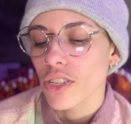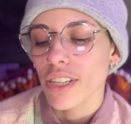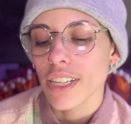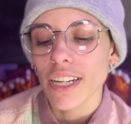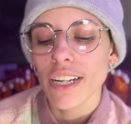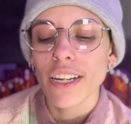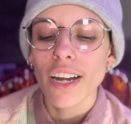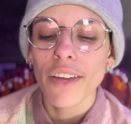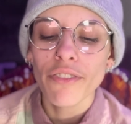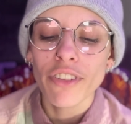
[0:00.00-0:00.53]
The
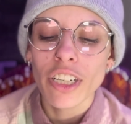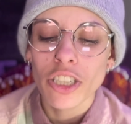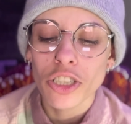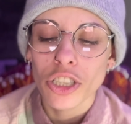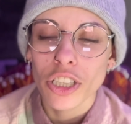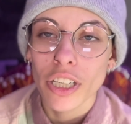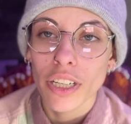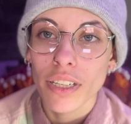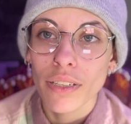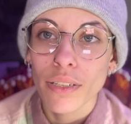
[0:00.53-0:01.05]

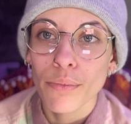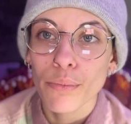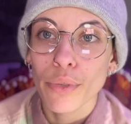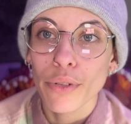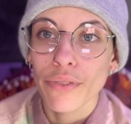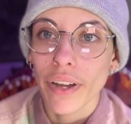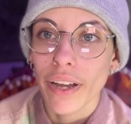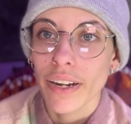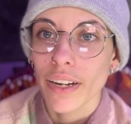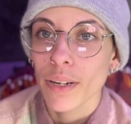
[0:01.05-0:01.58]
definition
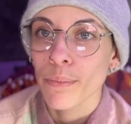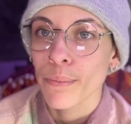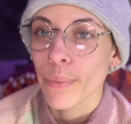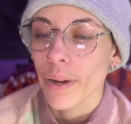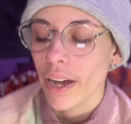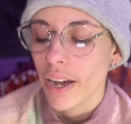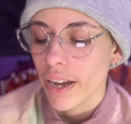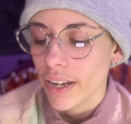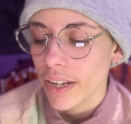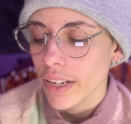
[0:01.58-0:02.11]
provided
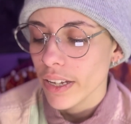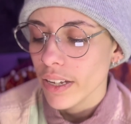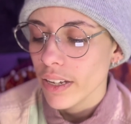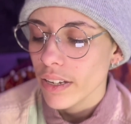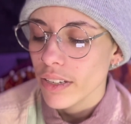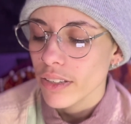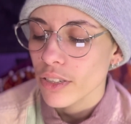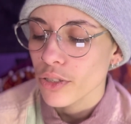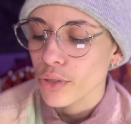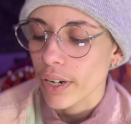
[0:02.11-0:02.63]
by
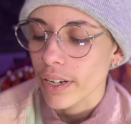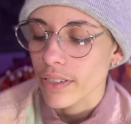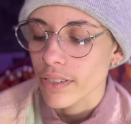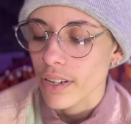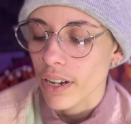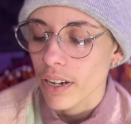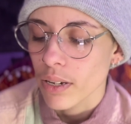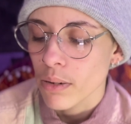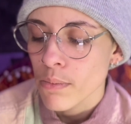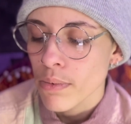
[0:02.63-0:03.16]
the Trans
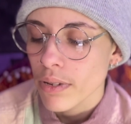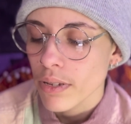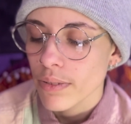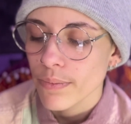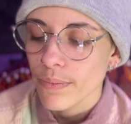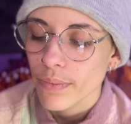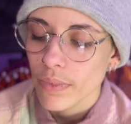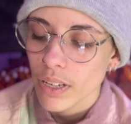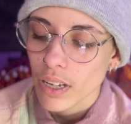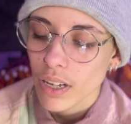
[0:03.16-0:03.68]
Hub
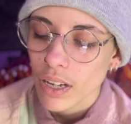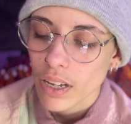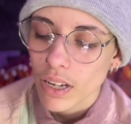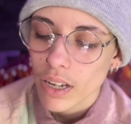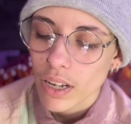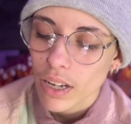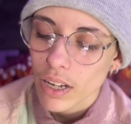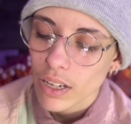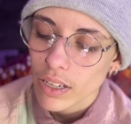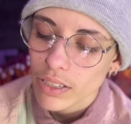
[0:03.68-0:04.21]

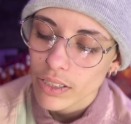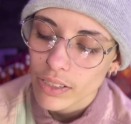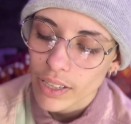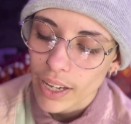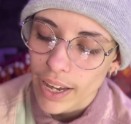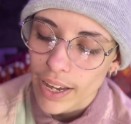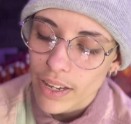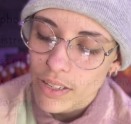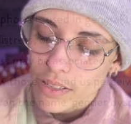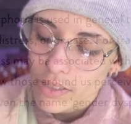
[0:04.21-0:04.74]

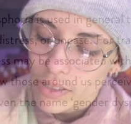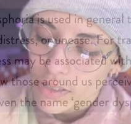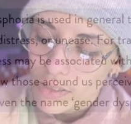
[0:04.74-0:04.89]
says,